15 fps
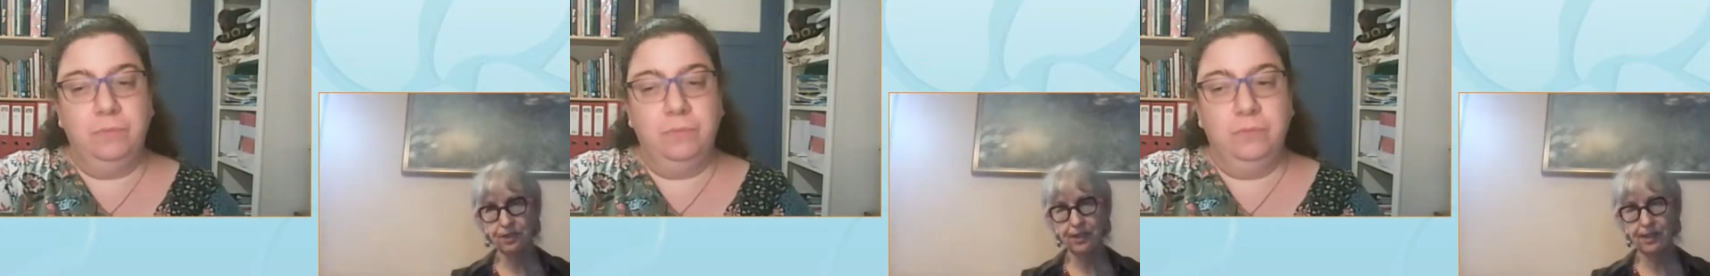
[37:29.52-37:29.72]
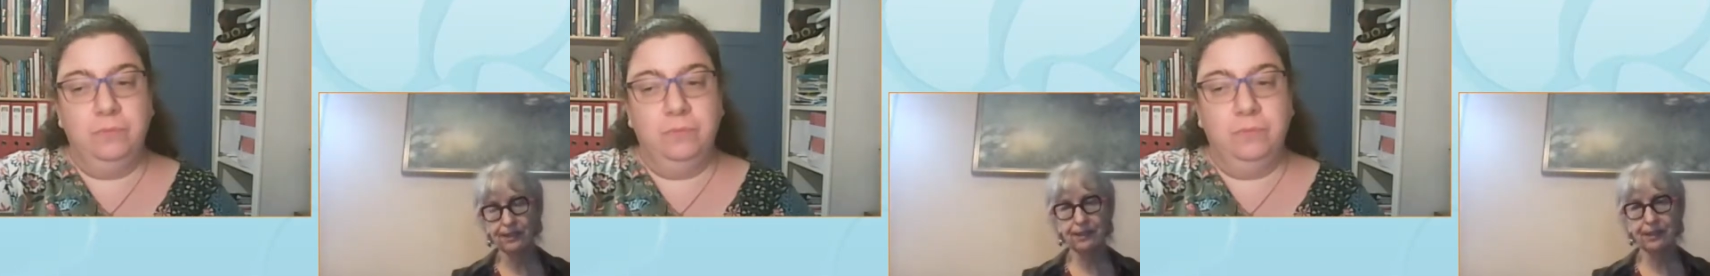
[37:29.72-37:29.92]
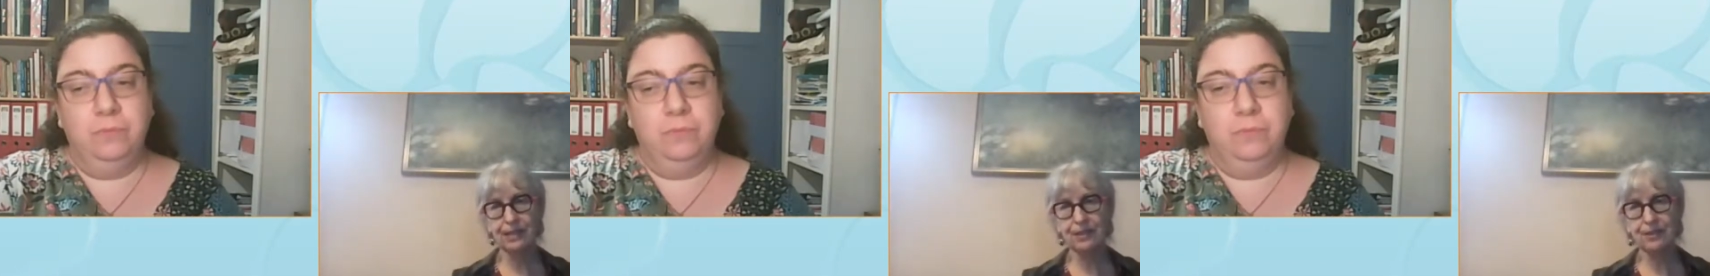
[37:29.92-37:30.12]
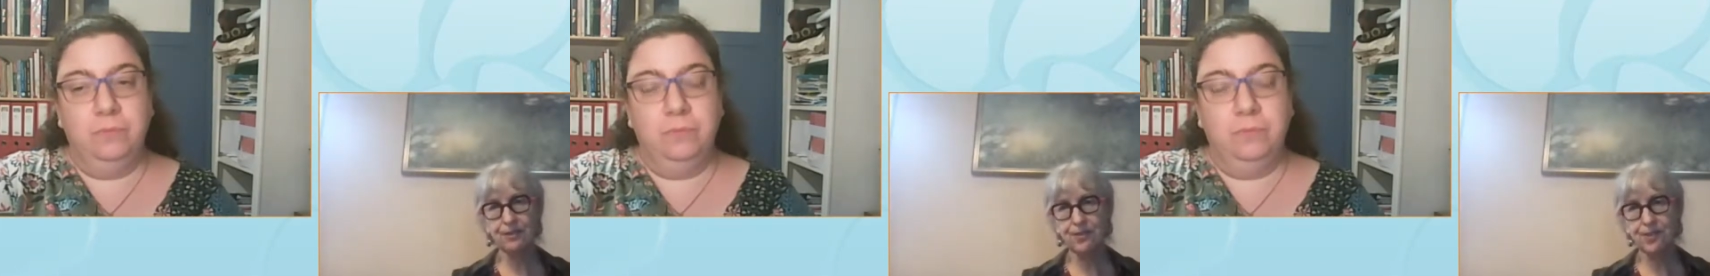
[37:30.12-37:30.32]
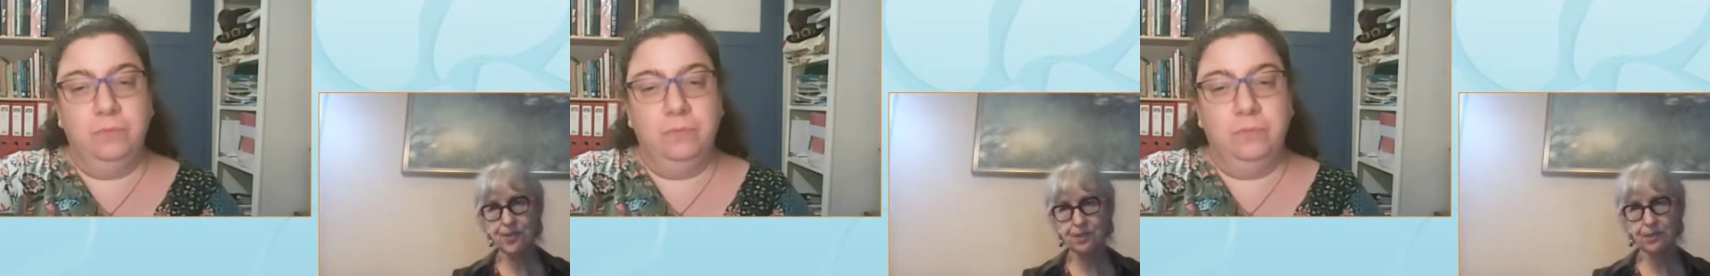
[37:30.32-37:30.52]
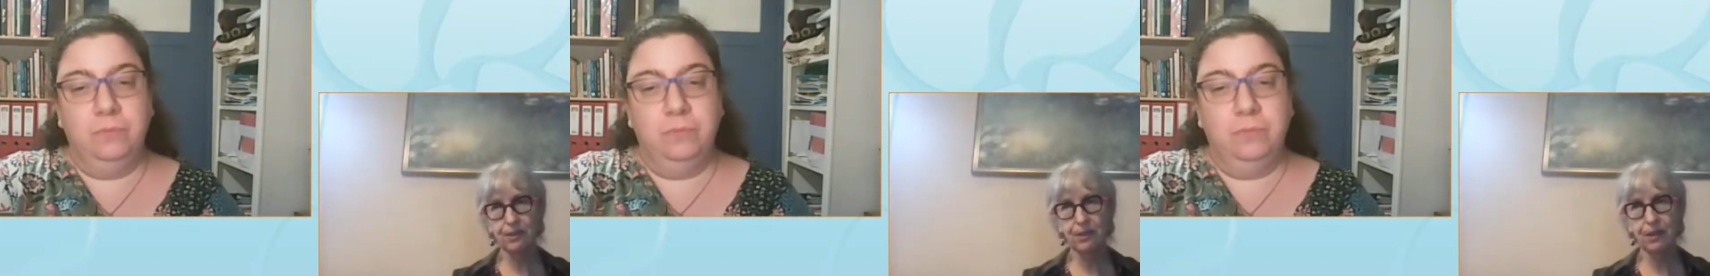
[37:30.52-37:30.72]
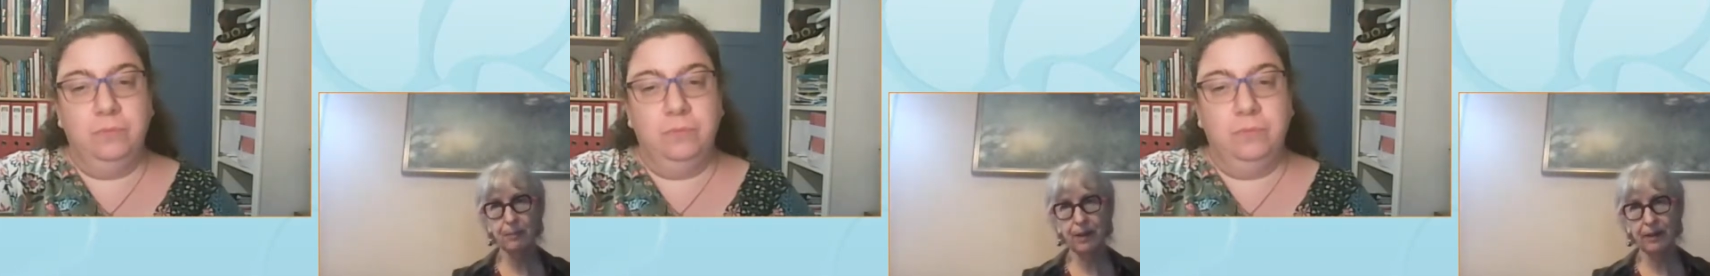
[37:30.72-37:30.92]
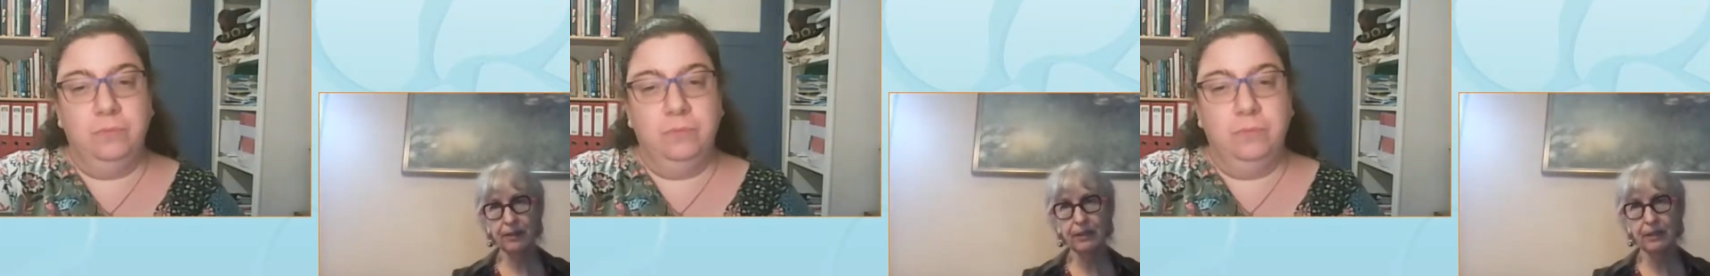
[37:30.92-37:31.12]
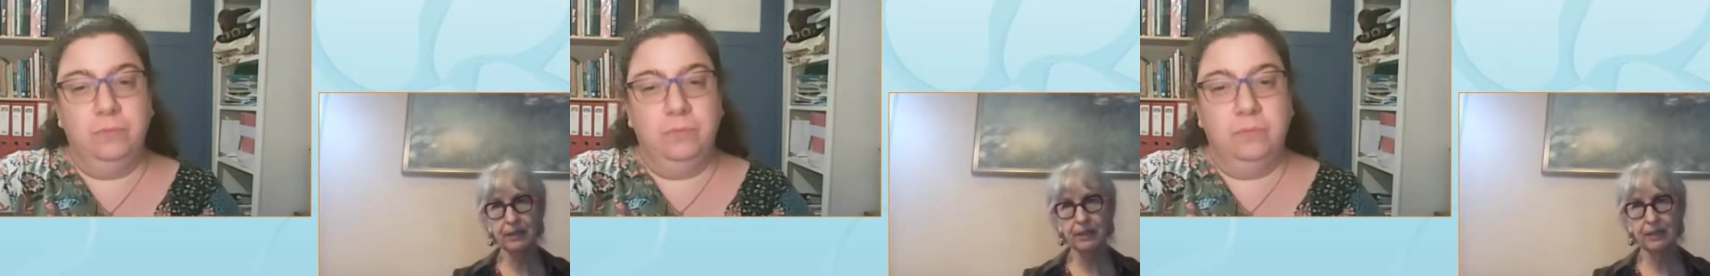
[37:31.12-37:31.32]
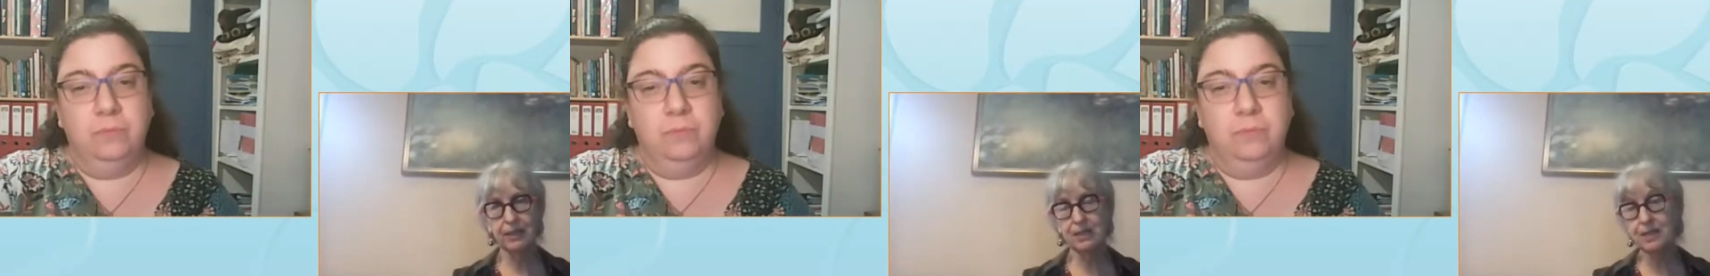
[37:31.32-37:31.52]
Speaker 1: that leaves
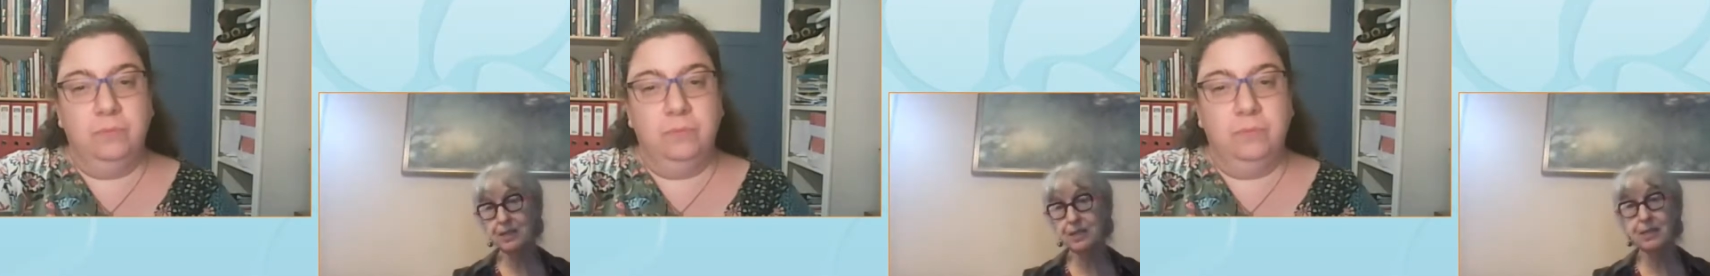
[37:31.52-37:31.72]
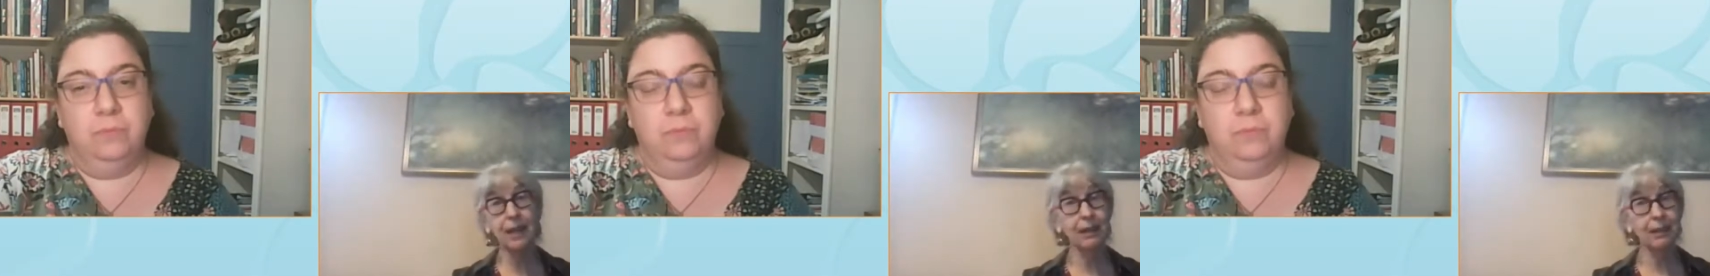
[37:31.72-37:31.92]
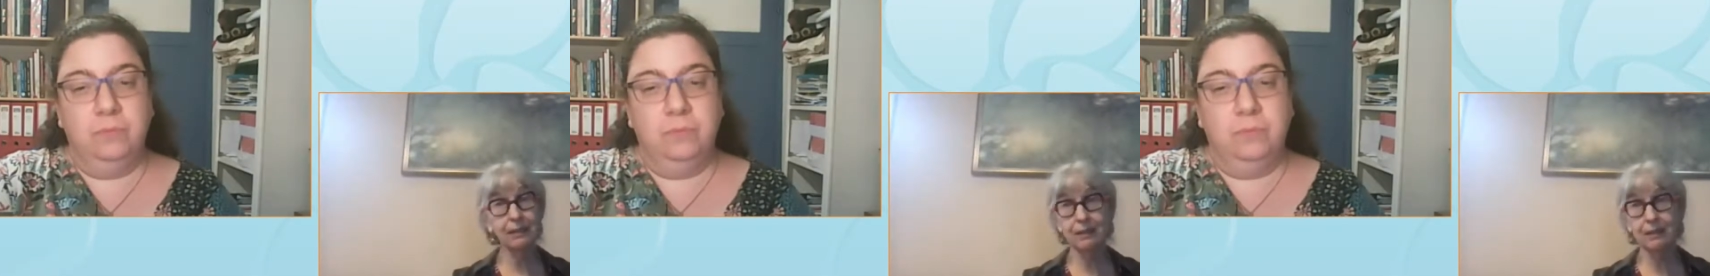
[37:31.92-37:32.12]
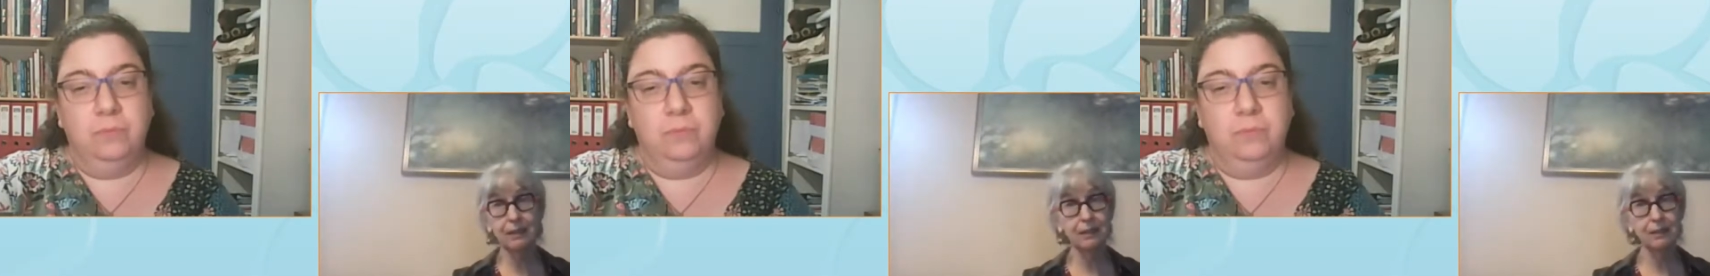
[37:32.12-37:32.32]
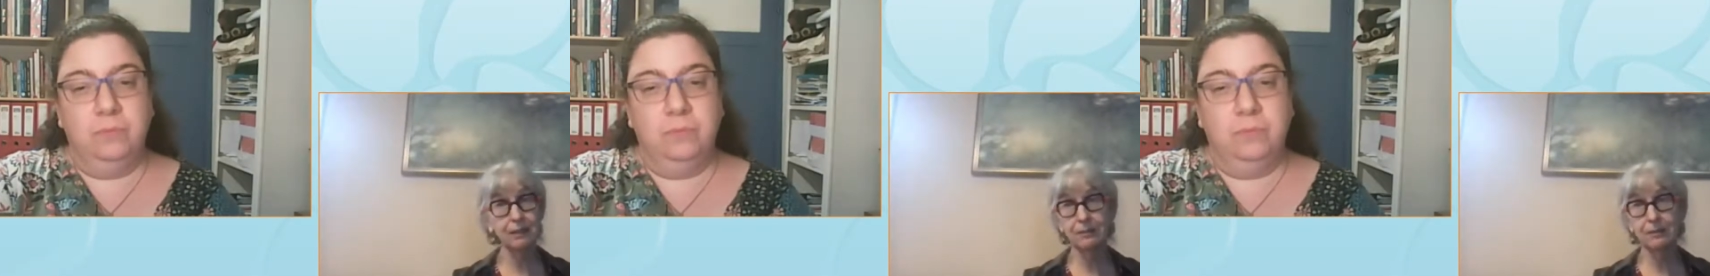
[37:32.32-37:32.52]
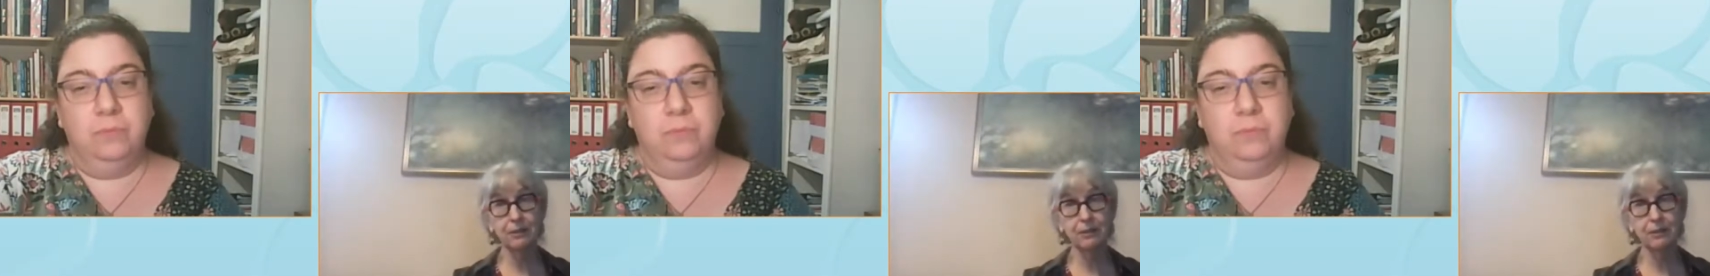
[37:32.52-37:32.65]
America is set in